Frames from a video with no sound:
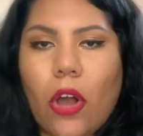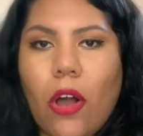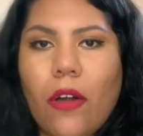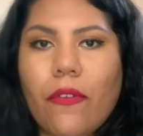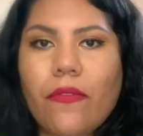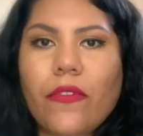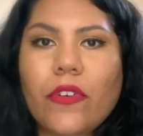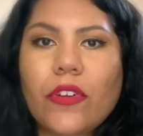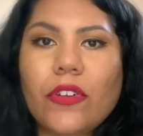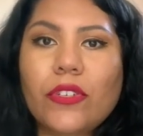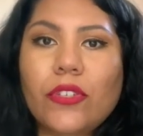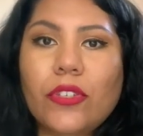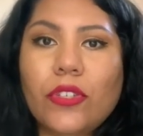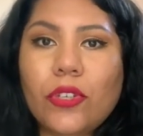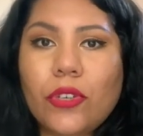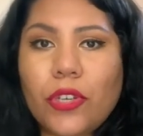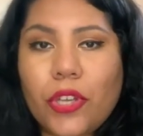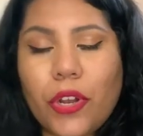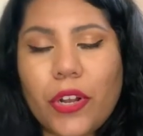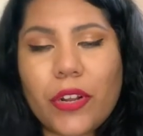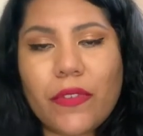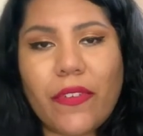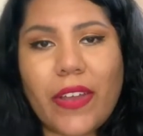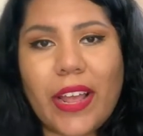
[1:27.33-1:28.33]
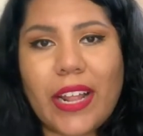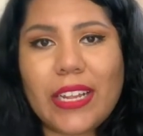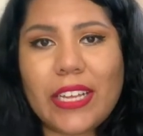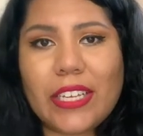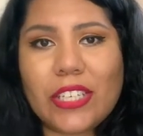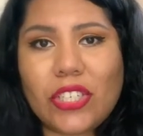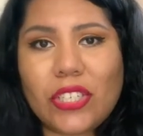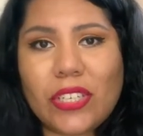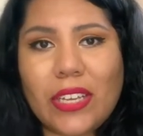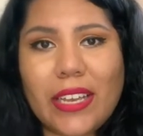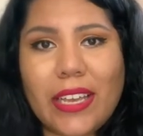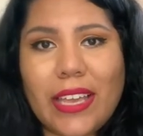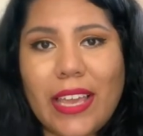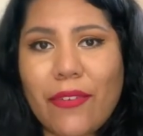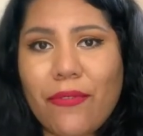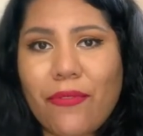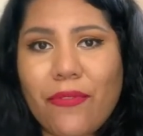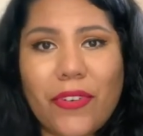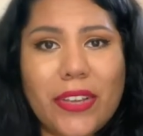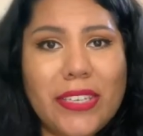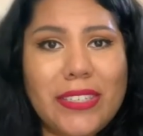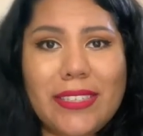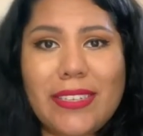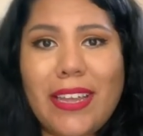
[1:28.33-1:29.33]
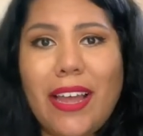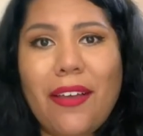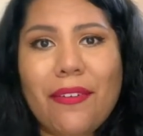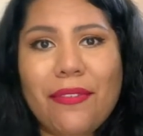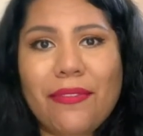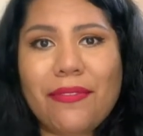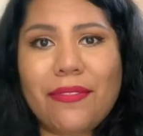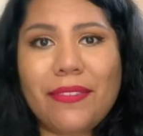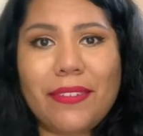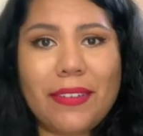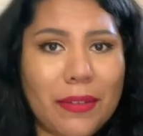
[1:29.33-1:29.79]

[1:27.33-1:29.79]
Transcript: offers to your advantage and get free stuff.